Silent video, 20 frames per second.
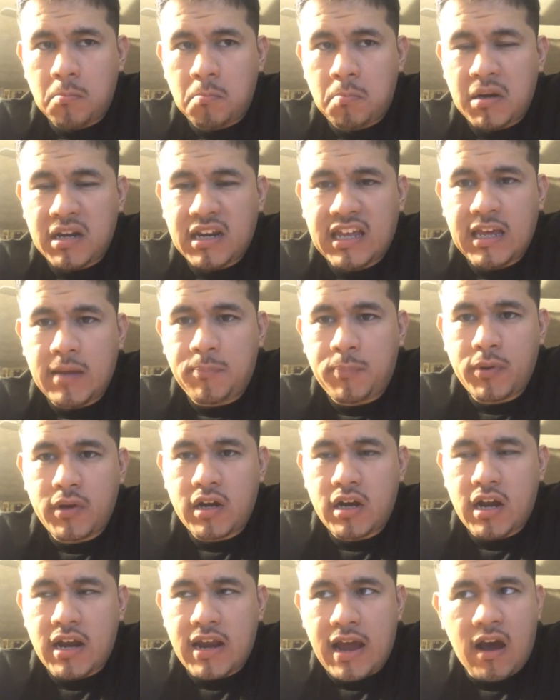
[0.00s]
But he put
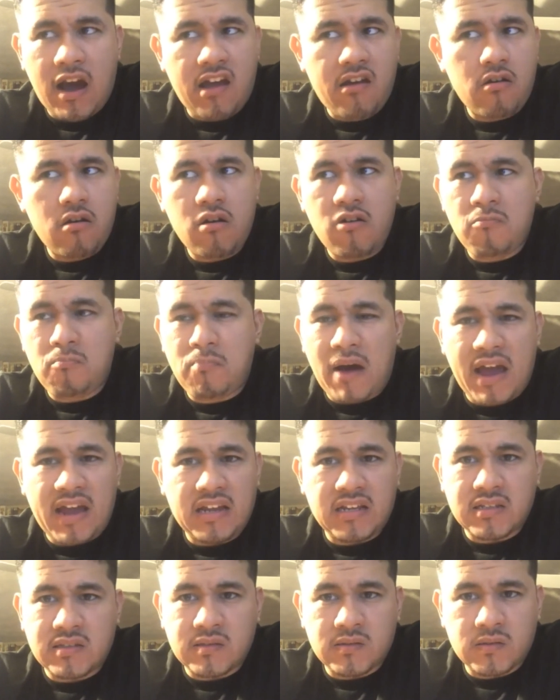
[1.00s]
it now. I don't know if
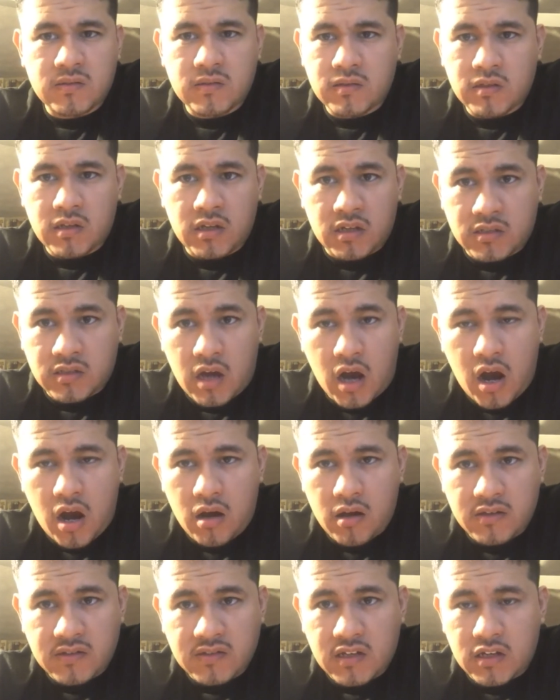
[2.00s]
Biden's going to talk
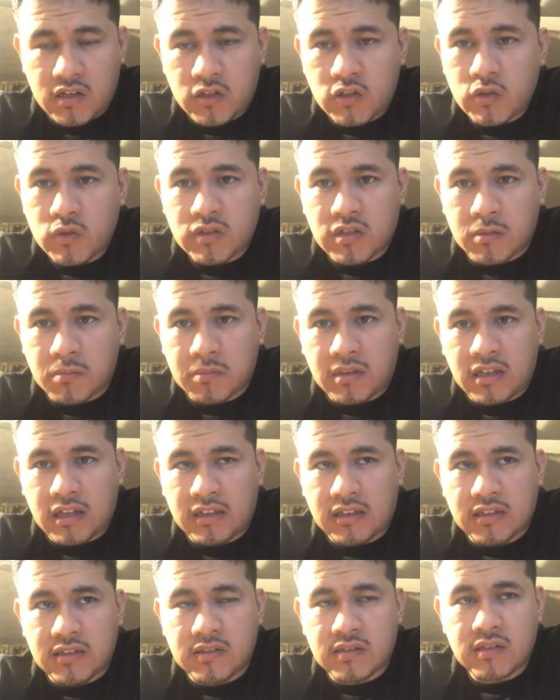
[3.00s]
is going to do something
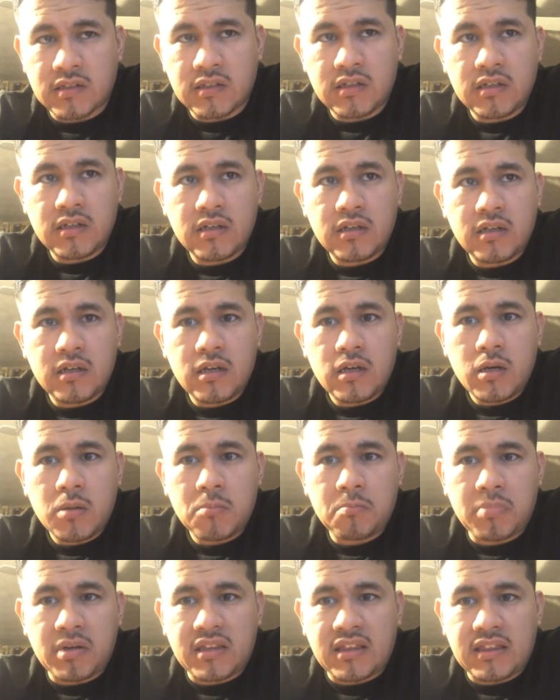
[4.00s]
like this,
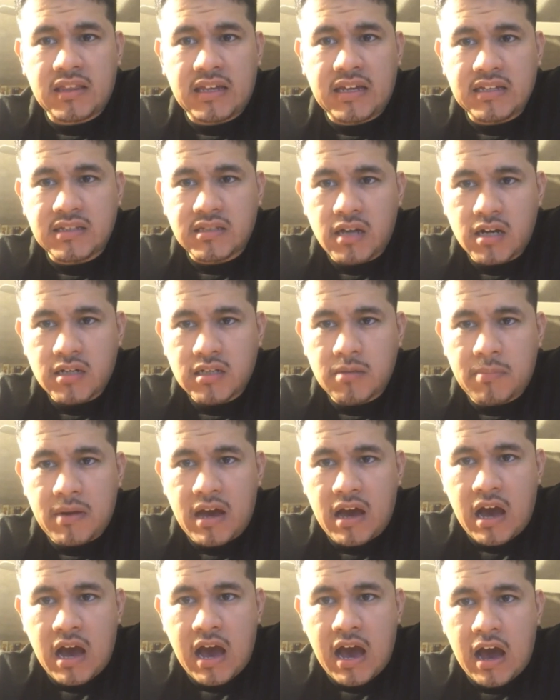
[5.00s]
but he talked
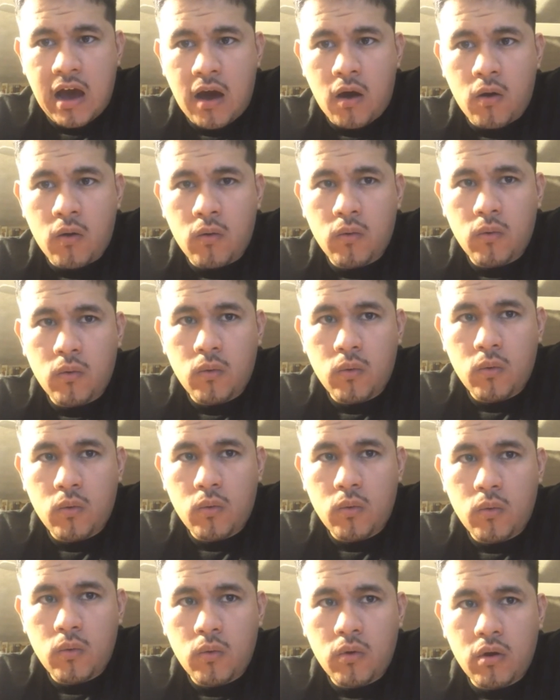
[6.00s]
about how
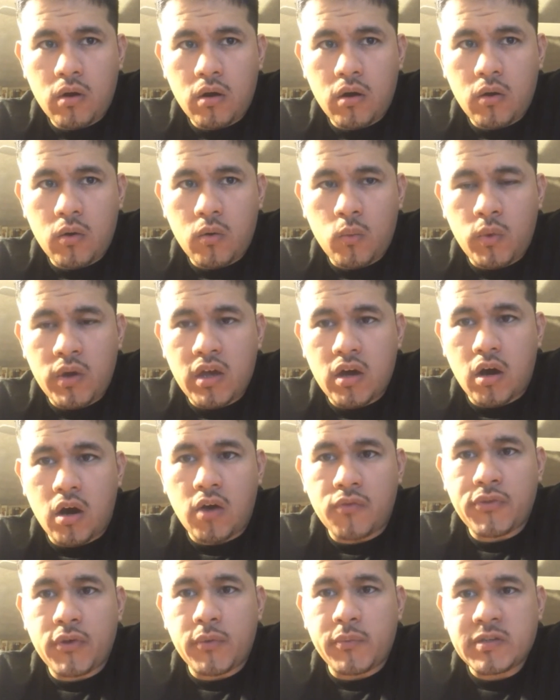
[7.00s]
we
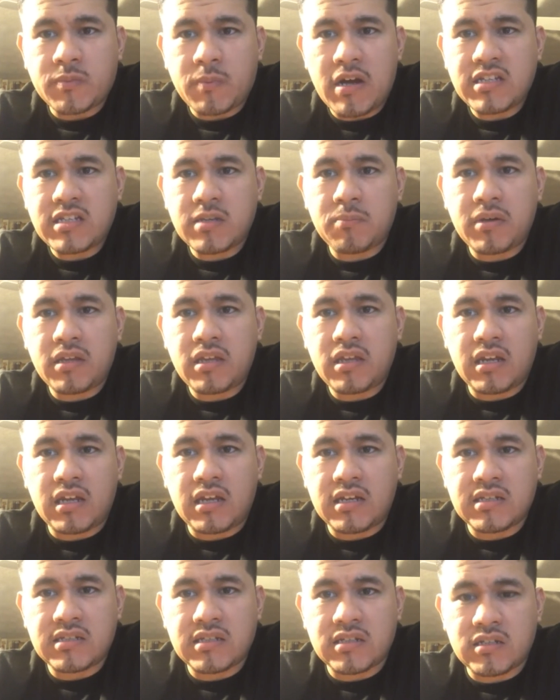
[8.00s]
the responsibility
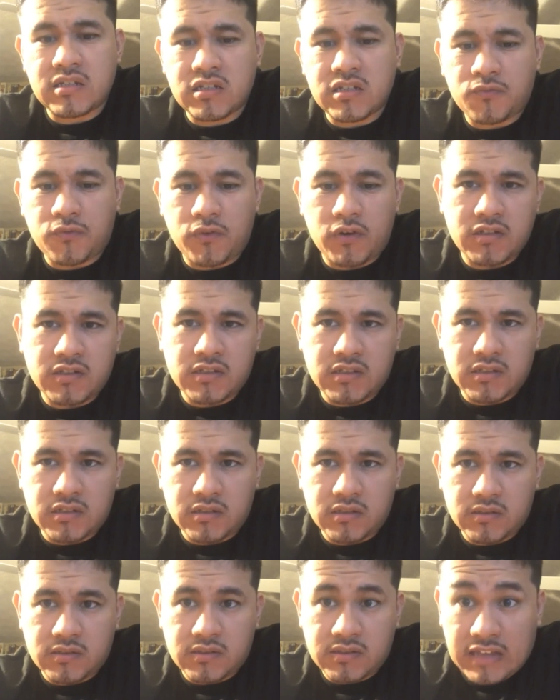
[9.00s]
isn't just for us
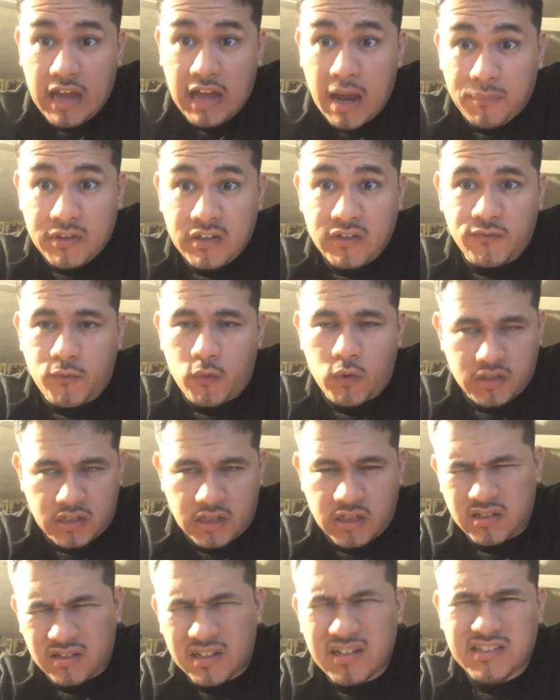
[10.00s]
to stop these
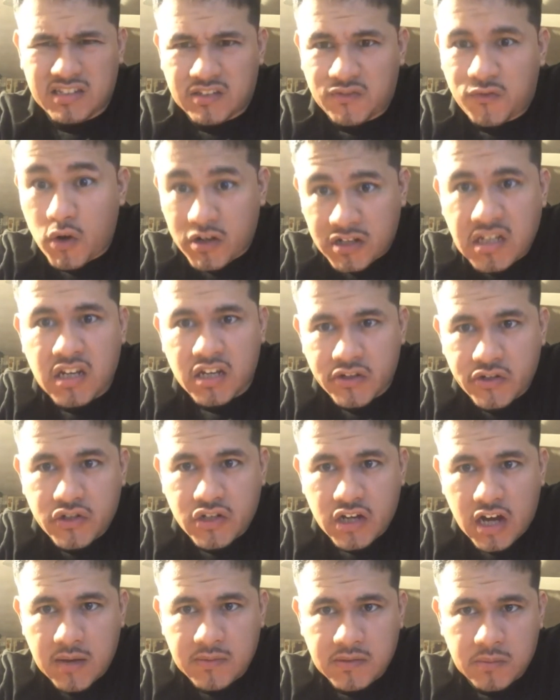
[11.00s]
14 because it's 1400
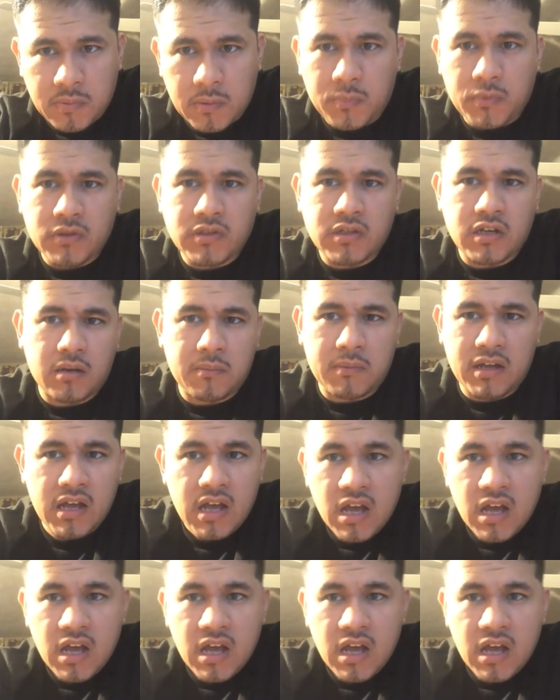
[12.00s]
jobs that people are talking about